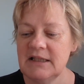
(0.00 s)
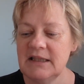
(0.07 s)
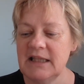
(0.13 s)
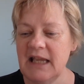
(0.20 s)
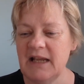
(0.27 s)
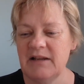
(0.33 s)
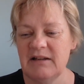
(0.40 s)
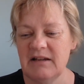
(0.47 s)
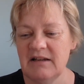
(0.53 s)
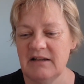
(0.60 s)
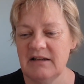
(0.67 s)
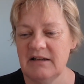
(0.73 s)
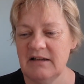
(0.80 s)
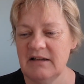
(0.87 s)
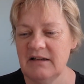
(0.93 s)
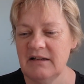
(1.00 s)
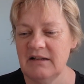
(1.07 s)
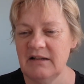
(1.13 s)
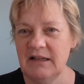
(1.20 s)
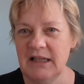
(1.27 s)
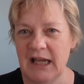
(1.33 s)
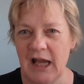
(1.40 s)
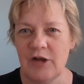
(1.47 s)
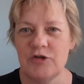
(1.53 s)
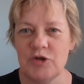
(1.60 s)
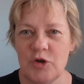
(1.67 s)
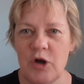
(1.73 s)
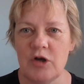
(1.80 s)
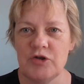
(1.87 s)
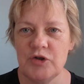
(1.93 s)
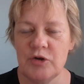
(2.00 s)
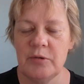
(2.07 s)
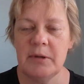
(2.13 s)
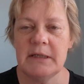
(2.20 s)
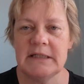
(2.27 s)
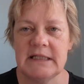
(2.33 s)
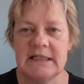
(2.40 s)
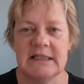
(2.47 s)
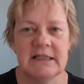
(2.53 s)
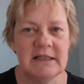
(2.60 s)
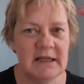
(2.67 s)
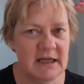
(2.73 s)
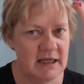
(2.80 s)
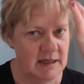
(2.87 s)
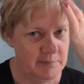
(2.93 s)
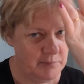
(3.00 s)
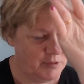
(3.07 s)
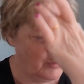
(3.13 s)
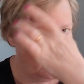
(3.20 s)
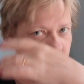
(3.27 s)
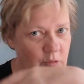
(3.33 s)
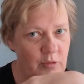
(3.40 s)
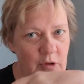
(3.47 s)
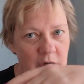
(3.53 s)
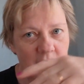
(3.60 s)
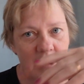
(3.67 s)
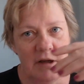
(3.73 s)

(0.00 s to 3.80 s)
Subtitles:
then yeah, I'll show what I did in April